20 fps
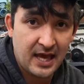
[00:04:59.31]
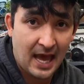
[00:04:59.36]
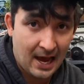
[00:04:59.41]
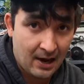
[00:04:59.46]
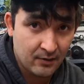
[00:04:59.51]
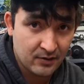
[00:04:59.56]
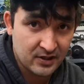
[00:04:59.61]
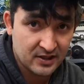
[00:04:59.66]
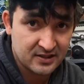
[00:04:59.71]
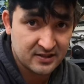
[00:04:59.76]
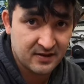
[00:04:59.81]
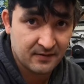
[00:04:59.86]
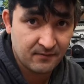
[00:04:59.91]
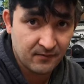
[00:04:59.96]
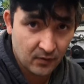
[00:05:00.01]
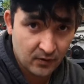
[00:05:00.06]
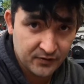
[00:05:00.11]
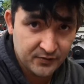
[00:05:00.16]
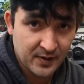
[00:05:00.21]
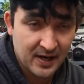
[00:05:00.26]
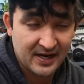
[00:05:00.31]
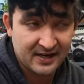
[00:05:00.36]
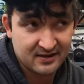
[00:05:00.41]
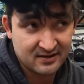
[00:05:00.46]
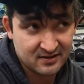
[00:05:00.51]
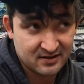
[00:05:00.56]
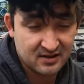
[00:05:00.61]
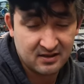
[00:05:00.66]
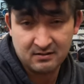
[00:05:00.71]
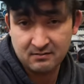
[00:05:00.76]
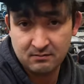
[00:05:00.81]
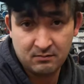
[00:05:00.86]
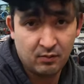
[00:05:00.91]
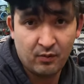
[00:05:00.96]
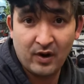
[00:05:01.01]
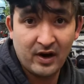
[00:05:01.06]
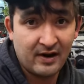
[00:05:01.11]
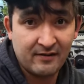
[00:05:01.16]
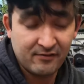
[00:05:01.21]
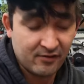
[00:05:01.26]
Audis and Volkswagens and
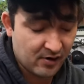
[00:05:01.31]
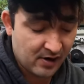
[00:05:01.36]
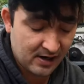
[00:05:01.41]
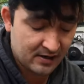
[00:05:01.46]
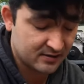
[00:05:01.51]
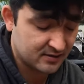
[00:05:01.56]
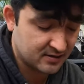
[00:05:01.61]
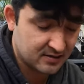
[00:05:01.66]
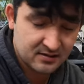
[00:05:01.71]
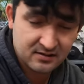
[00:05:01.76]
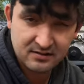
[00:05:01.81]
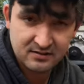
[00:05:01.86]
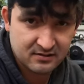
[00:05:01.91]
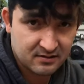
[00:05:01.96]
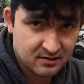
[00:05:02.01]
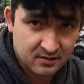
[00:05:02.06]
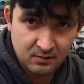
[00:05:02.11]
whatever else